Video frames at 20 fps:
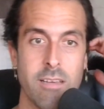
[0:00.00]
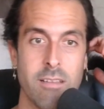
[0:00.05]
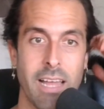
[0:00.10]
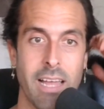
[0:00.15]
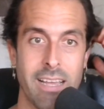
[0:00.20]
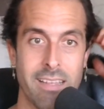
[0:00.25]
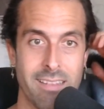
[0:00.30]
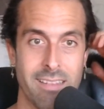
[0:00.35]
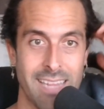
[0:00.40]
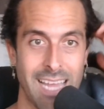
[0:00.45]

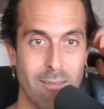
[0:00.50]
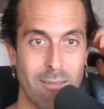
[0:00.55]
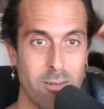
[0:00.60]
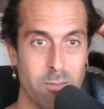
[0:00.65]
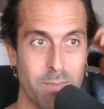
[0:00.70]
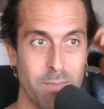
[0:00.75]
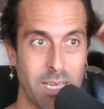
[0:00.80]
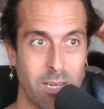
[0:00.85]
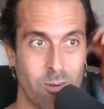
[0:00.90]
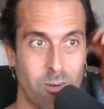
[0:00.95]
Like, that
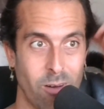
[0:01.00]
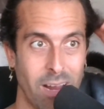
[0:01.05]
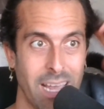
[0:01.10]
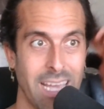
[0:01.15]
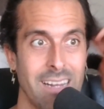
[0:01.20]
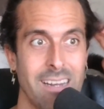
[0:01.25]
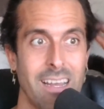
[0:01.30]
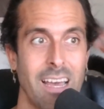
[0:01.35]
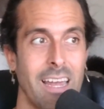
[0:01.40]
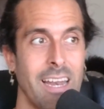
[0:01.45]
would be
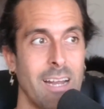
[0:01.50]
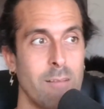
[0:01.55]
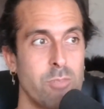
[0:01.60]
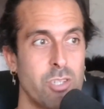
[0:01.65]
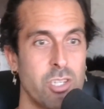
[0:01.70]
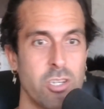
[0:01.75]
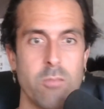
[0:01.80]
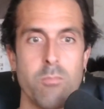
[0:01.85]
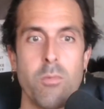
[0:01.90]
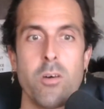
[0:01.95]
great, and I'm
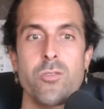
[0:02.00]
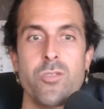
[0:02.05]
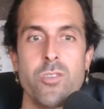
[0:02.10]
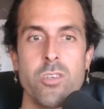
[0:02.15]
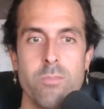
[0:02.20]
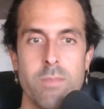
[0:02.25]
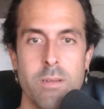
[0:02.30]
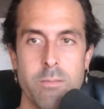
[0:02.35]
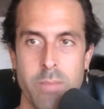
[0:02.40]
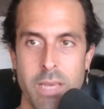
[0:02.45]
sure most
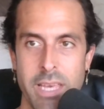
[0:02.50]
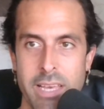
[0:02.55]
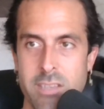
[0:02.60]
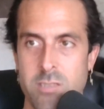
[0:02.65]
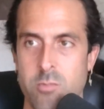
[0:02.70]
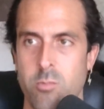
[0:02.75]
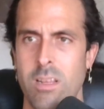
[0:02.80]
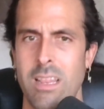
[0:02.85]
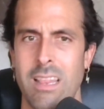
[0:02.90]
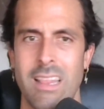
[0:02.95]
human
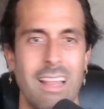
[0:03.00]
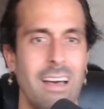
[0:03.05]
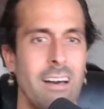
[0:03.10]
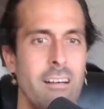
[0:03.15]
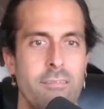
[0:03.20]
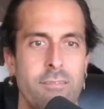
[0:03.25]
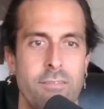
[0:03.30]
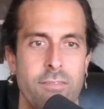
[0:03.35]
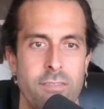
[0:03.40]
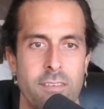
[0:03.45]
beings would
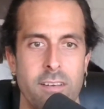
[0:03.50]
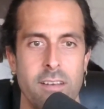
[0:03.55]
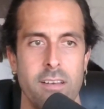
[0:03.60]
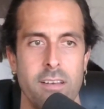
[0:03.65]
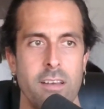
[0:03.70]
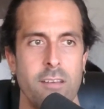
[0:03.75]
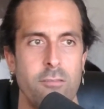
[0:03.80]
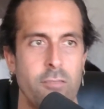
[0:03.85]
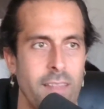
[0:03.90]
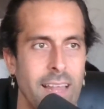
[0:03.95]
love
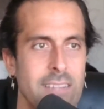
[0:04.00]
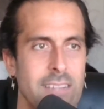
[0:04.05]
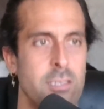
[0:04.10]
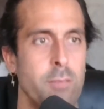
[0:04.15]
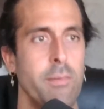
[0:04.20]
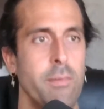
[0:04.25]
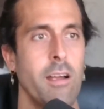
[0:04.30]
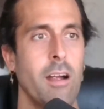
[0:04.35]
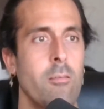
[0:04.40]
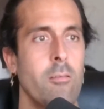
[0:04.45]
for that to
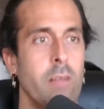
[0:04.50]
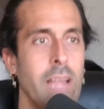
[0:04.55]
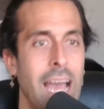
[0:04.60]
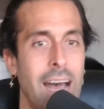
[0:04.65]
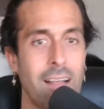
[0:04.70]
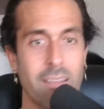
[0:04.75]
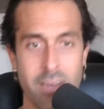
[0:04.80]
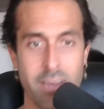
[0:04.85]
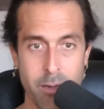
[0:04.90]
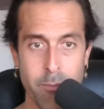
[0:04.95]
be our
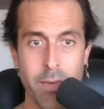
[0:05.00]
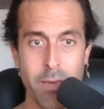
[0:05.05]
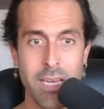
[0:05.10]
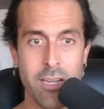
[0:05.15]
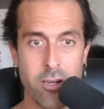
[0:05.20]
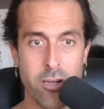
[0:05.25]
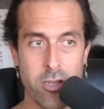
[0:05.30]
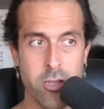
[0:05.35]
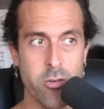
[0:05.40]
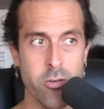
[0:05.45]
reality, me
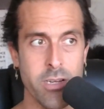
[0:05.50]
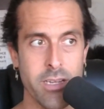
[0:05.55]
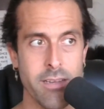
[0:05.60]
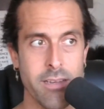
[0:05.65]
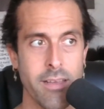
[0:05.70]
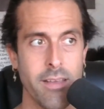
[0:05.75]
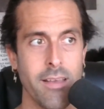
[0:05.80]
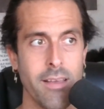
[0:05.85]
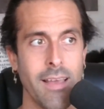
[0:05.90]
included.